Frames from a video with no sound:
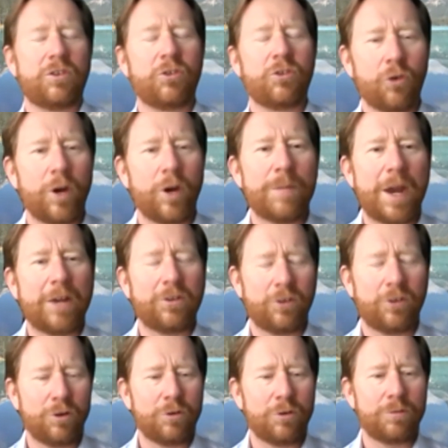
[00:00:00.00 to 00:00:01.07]
join my
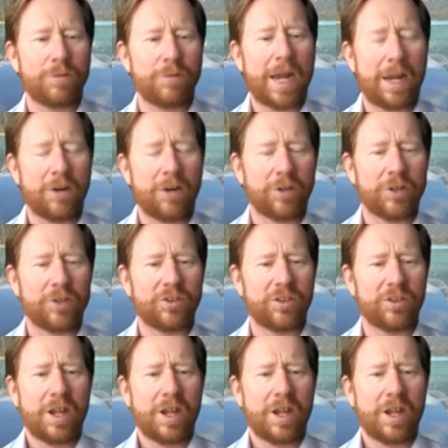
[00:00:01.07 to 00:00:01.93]
two main interests.